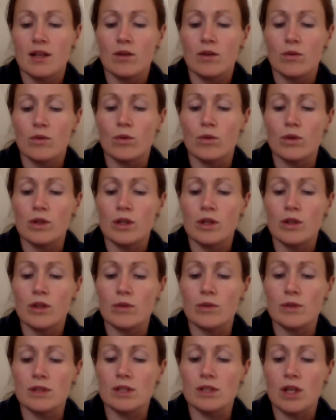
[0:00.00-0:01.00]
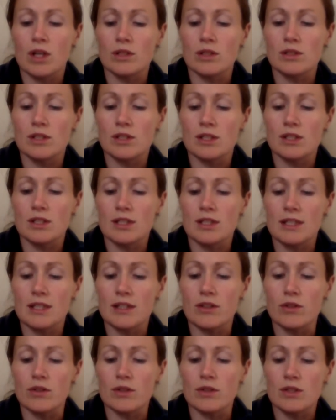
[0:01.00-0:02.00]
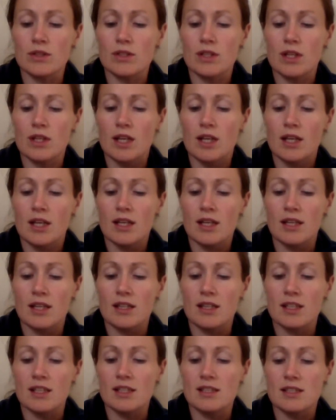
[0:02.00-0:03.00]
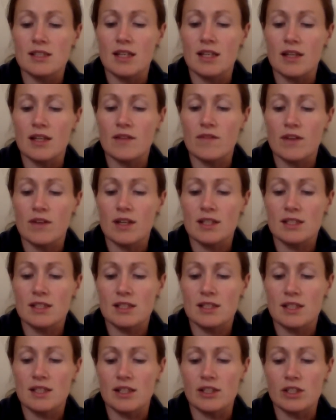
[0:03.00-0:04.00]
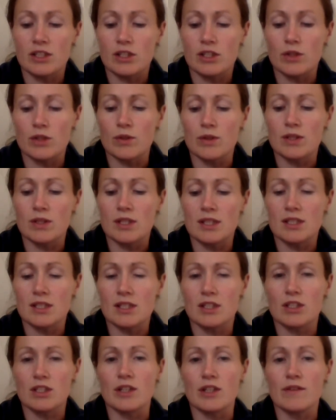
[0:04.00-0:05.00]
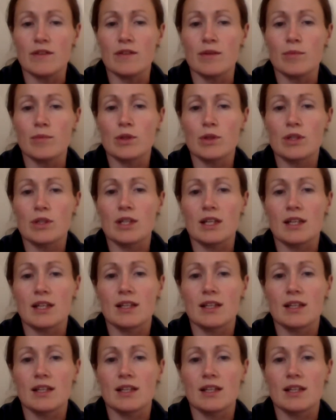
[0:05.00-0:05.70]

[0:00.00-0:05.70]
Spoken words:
One who is constantly thus in this steadfast certitude is a Jivan Mukta.